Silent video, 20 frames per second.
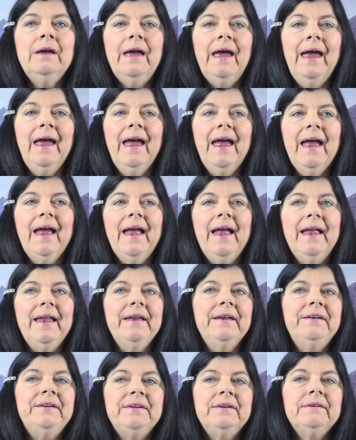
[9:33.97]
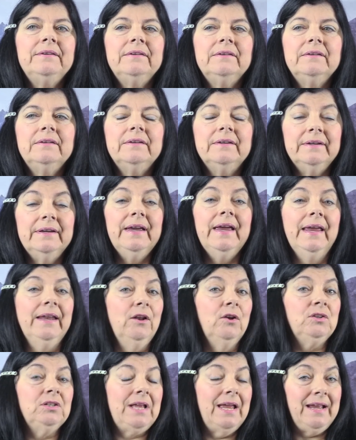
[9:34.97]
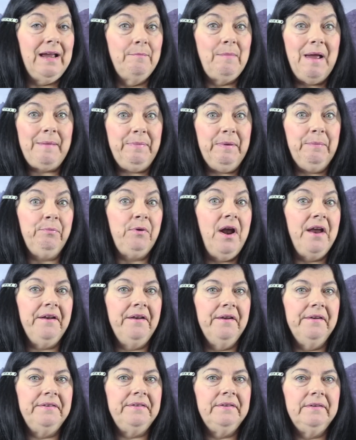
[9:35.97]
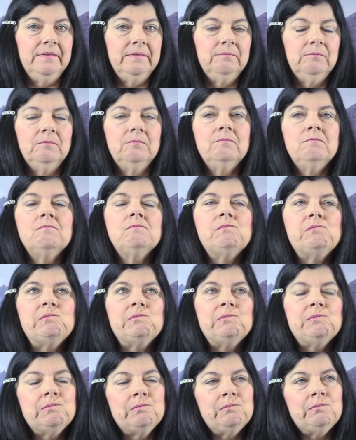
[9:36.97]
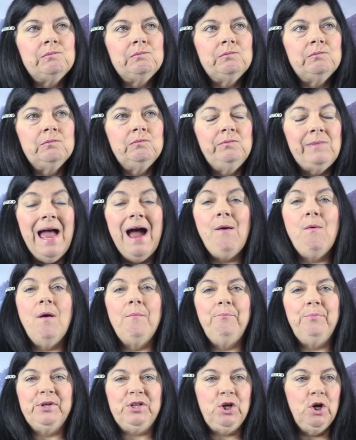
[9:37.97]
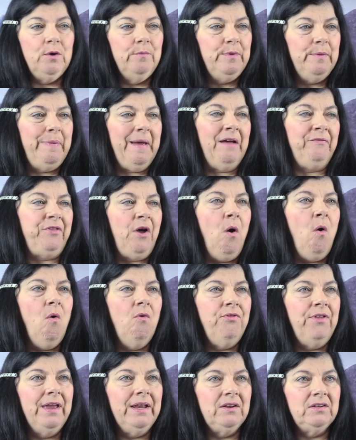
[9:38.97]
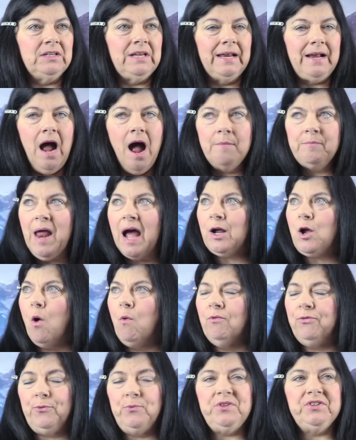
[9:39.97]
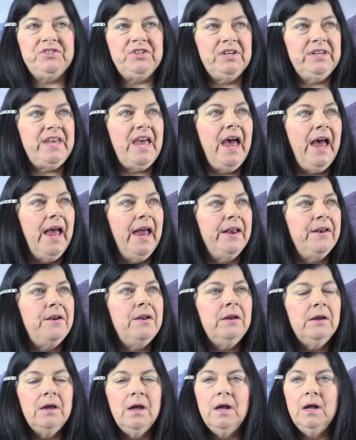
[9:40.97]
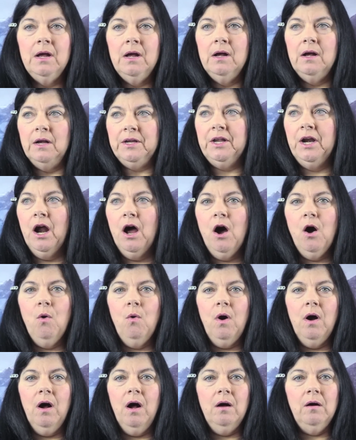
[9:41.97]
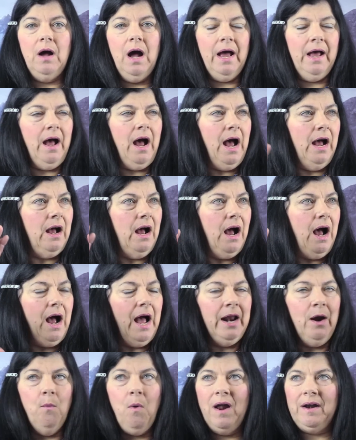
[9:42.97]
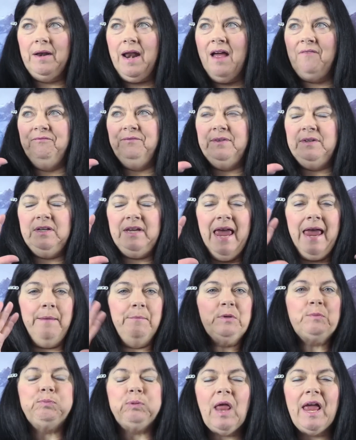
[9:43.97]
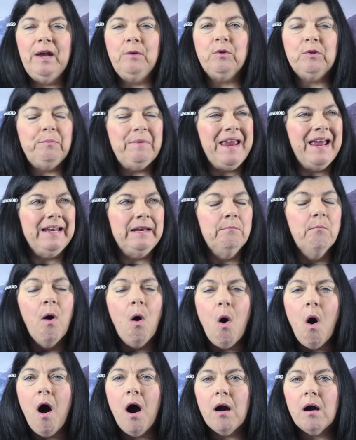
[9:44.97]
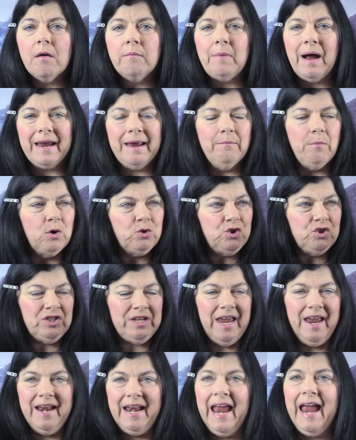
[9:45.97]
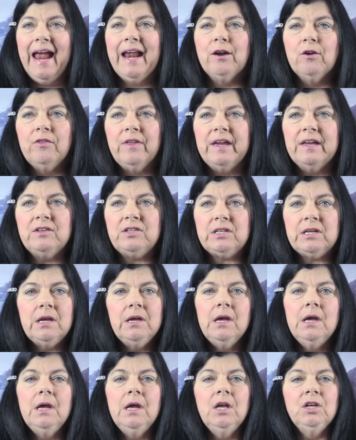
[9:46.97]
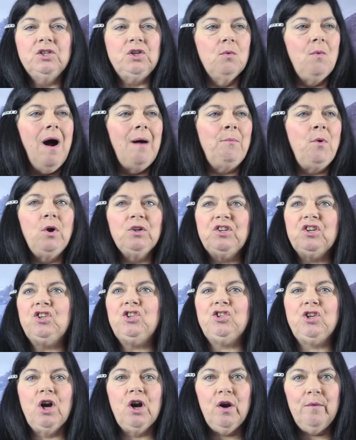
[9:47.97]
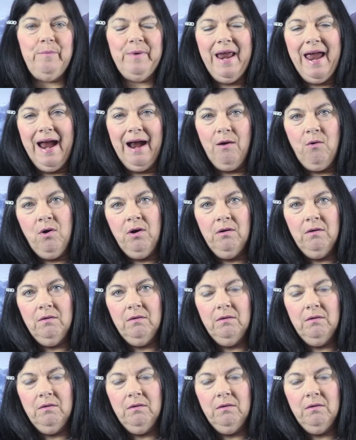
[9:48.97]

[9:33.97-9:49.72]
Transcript: and it looks like I might be pregnant. Now I'm perturbed about the whole thing. It's like, I'm not going through this again. You know, uh, I, I don't want games played with me anymore. My emotions can't handle this. So I'm all disturbed now.